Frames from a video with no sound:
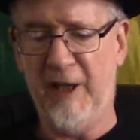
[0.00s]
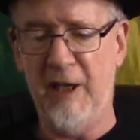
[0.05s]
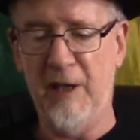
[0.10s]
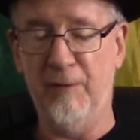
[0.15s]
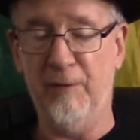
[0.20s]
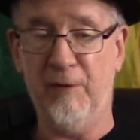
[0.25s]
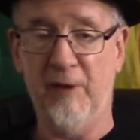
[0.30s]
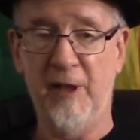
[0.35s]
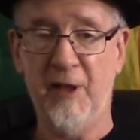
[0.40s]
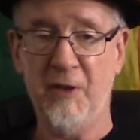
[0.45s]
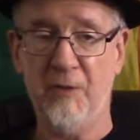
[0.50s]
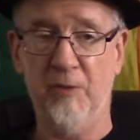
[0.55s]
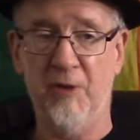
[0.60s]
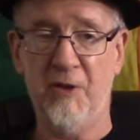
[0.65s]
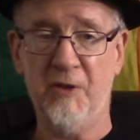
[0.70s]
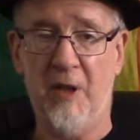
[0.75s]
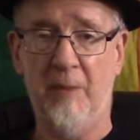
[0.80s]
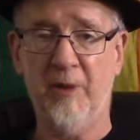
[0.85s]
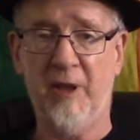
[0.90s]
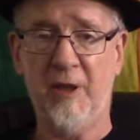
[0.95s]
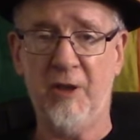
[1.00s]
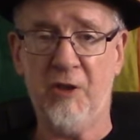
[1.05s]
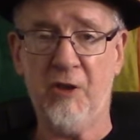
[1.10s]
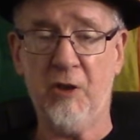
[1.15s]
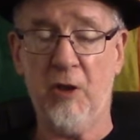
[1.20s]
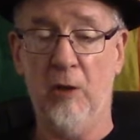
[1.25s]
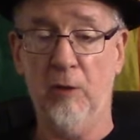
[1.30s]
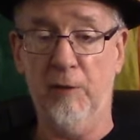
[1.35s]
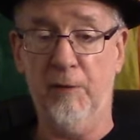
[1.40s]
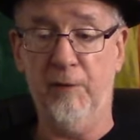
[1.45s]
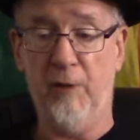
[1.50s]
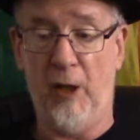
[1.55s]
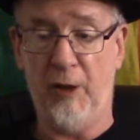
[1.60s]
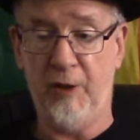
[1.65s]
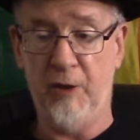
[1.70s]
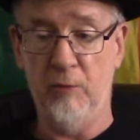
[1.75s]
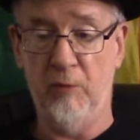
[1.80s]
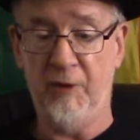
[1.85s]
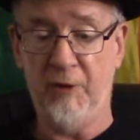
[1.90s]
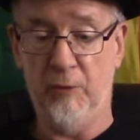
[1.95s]
phrase was, "I'm gonna skull fuck
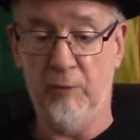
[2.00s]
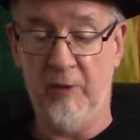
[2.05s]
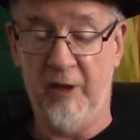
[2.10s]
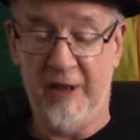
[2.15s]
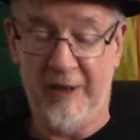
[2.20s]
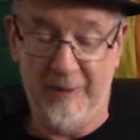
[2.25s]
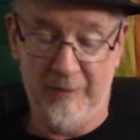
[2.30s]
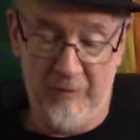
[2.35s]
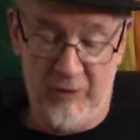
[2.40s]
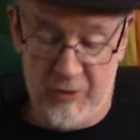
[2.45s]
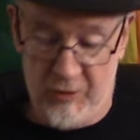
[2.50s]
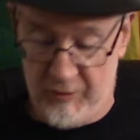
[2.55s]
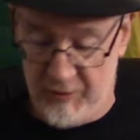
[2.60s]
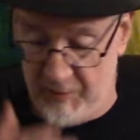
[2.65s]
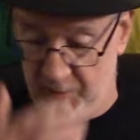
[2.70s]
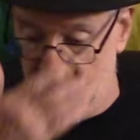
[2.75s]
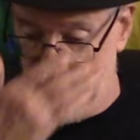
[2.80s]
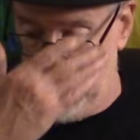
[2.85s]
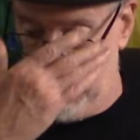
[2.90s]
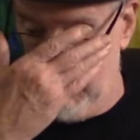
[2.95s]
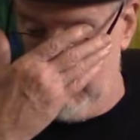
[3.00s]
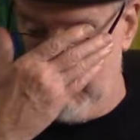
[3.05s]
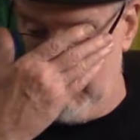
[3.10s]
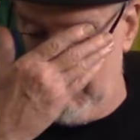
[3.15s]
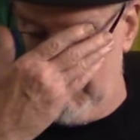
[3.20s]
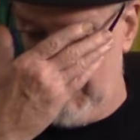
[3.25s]
you in the ring," which is pretty cool.